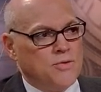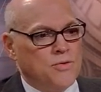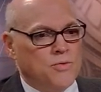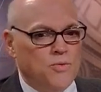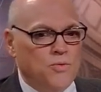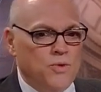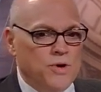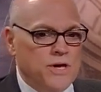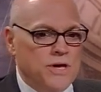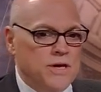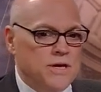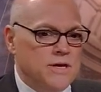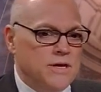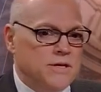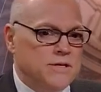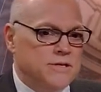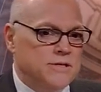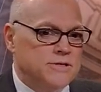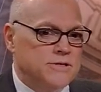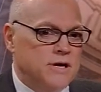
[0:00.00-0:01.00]
we
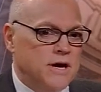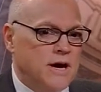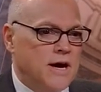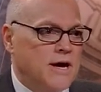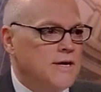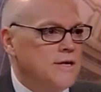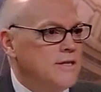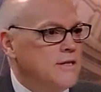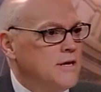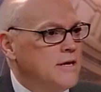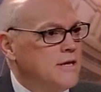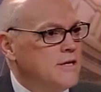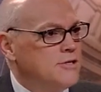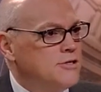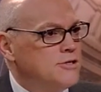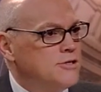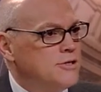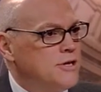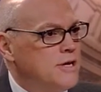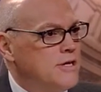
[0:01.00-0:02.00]
decide in the
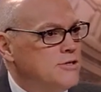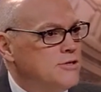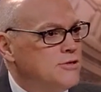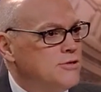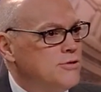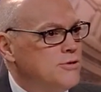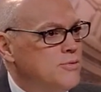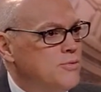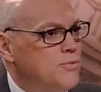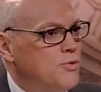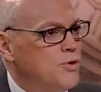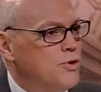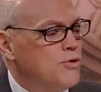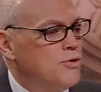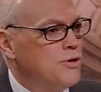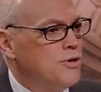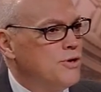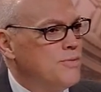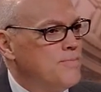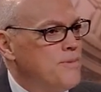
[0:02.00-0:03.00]
legislature that we're
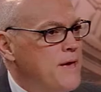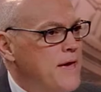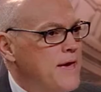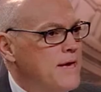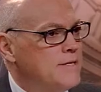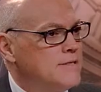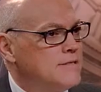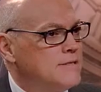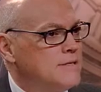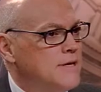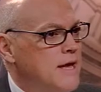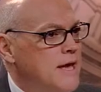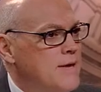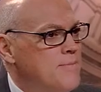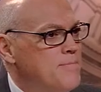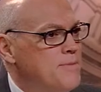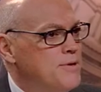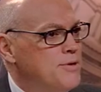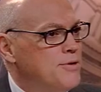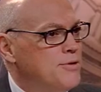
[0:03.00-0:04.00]
going to pass a
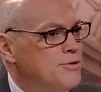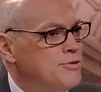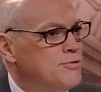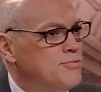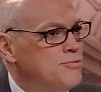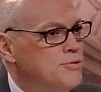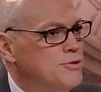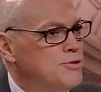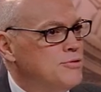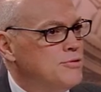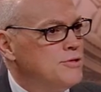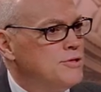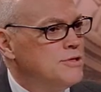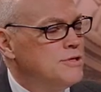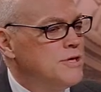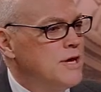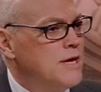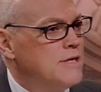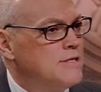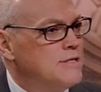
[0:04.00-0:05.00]
bill to reduce the
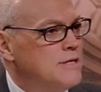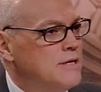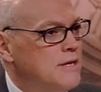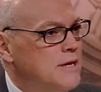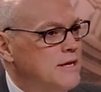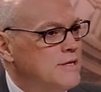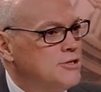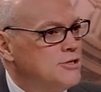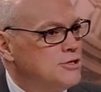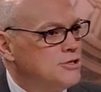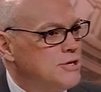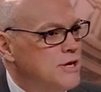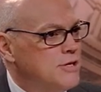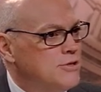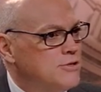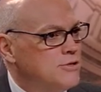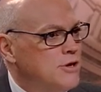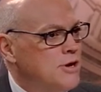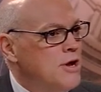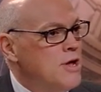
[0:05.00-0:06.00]
size of the
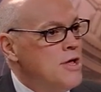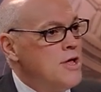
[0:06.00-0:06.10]
legislature.